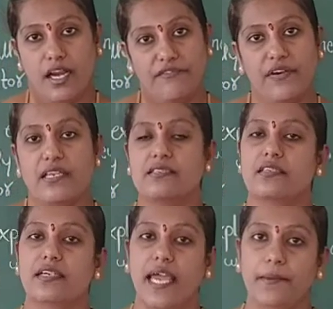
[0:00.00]
reference
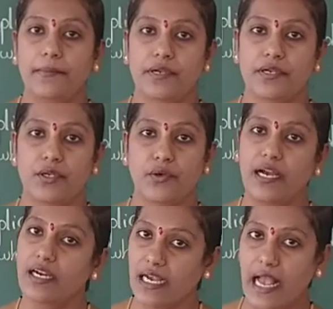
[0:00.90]
type to
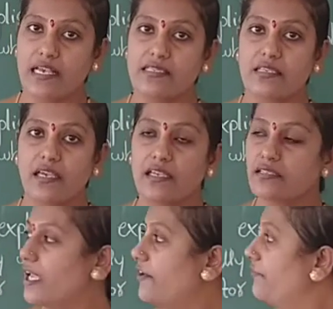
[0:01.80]
a class.
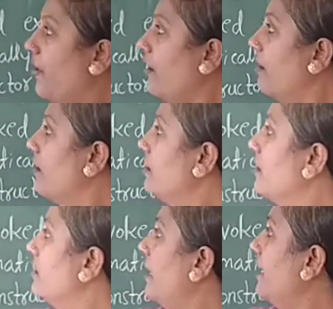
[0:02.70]
Therefore,
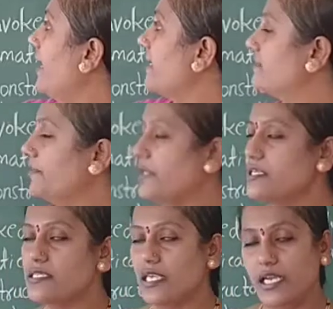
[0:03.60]
it accepts
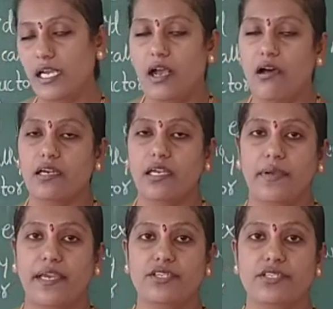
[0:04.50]
a single
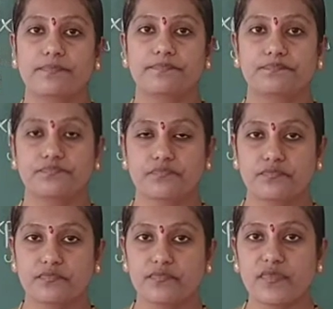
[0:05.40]
argument
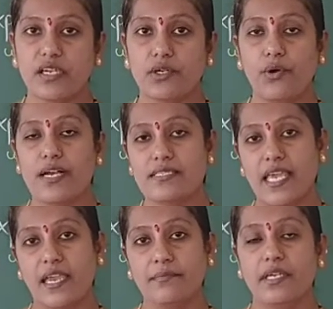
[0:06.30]
to a
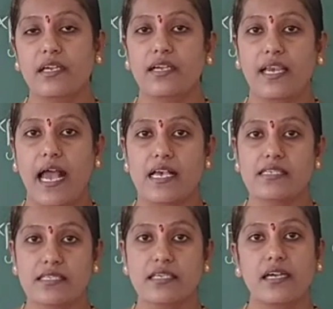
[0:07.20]
same
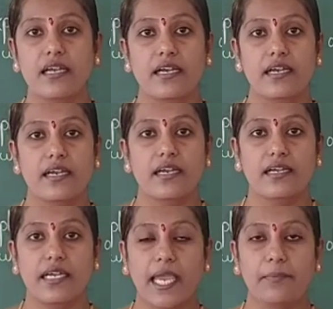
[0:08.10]
class
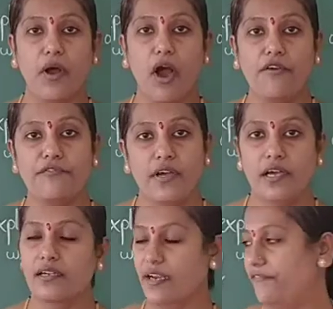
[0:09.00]
type of
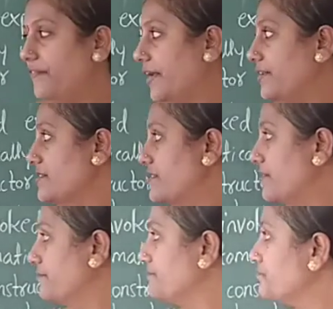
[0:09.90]
reference.